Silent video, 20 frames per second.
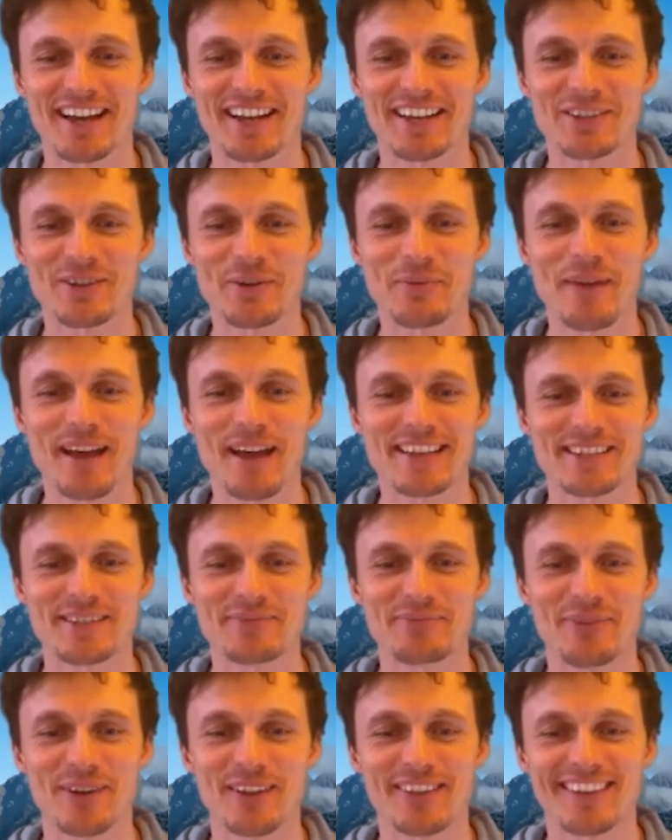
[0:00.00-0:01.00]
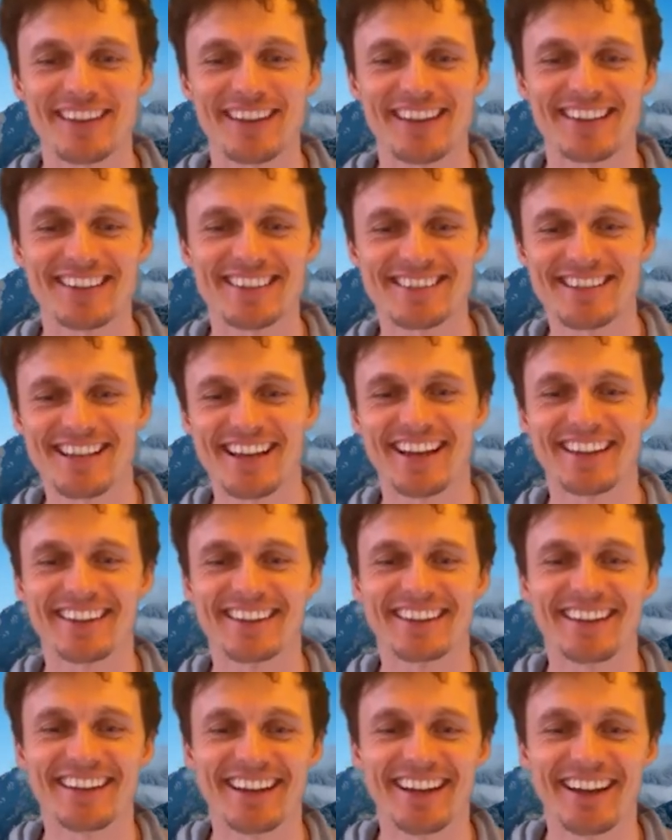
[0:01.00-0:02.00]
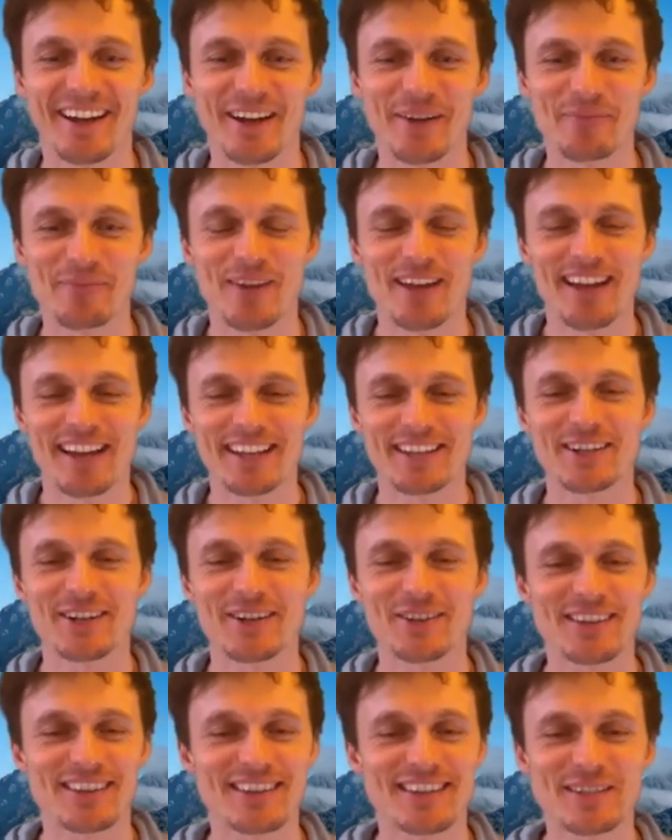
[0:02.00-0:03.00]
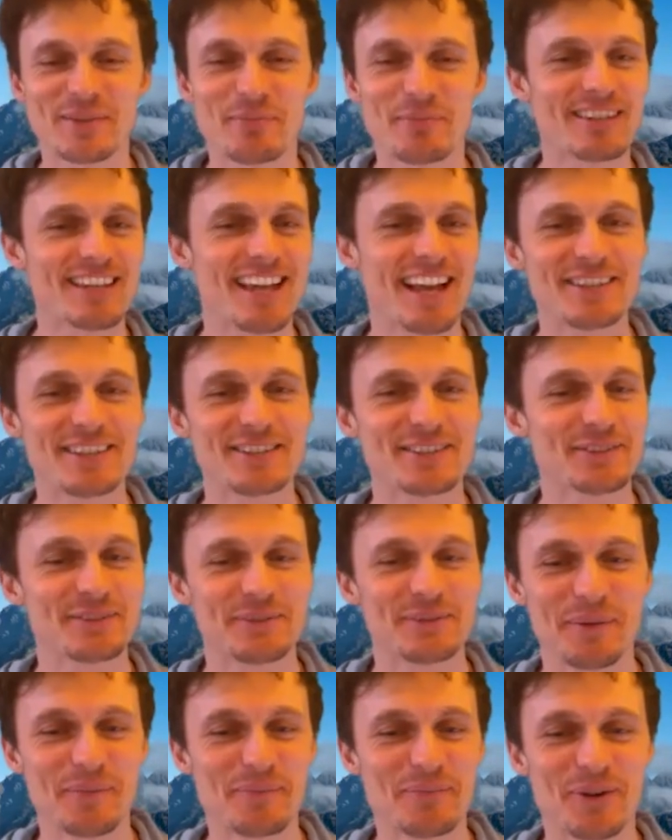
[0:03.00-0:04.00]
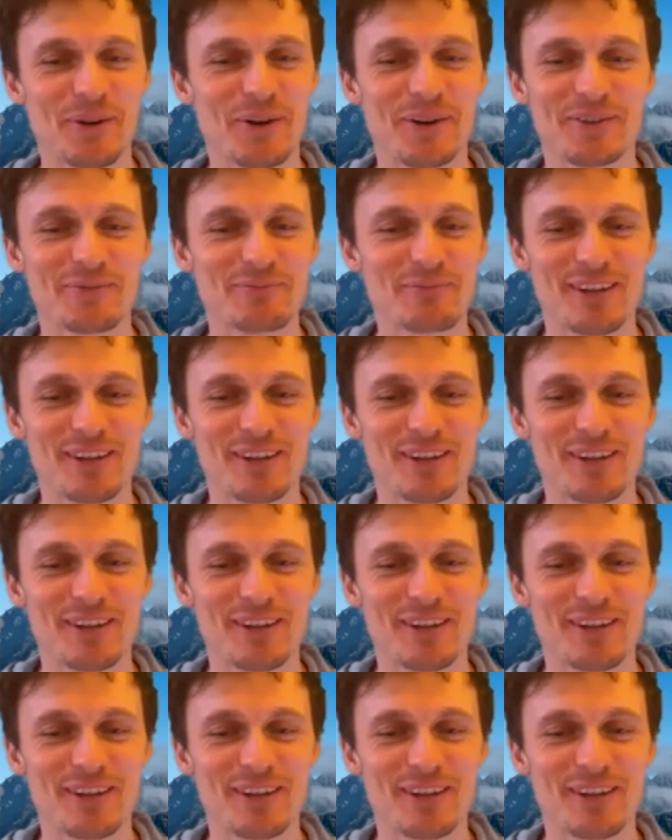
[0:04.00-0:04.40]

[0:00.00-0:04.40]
you're messing with things that there's the potential to improve,